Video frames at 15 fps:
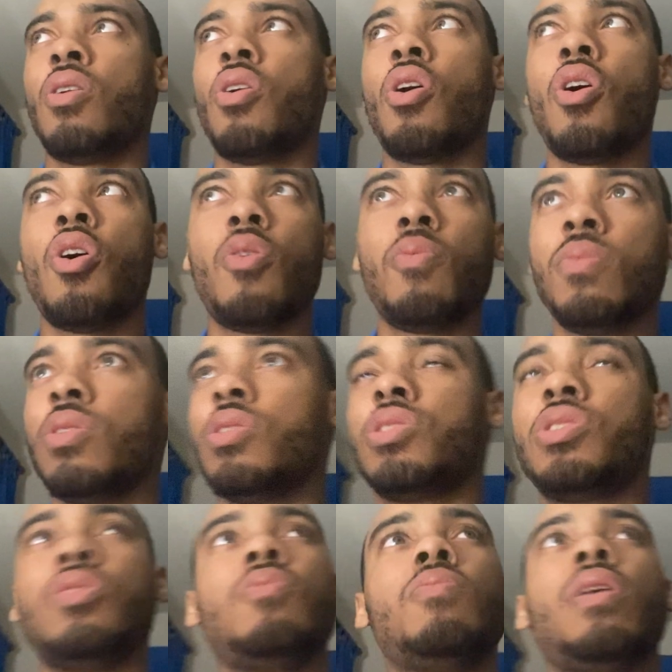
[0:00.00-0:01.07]

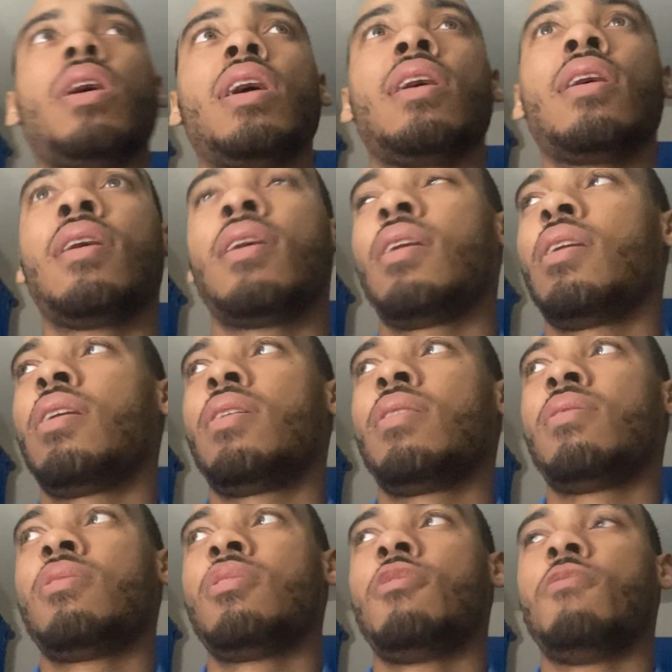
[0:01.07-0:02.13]
homeless, you may
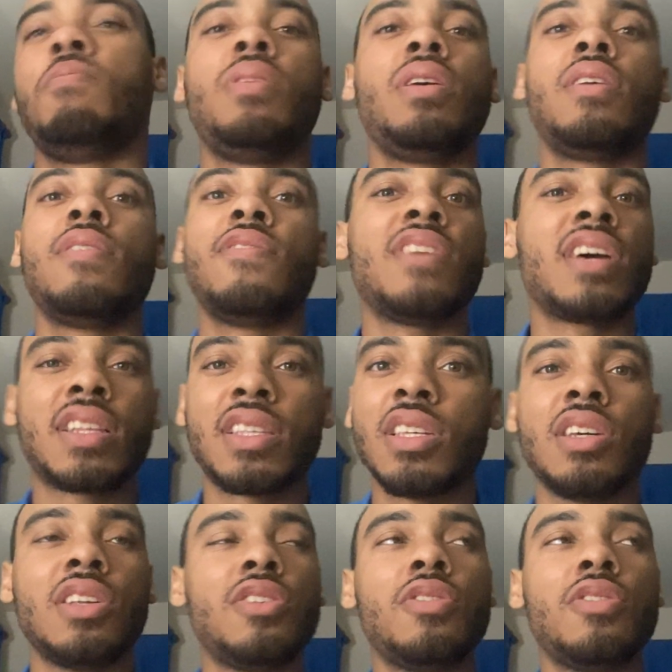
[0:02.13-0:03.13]
be evicted.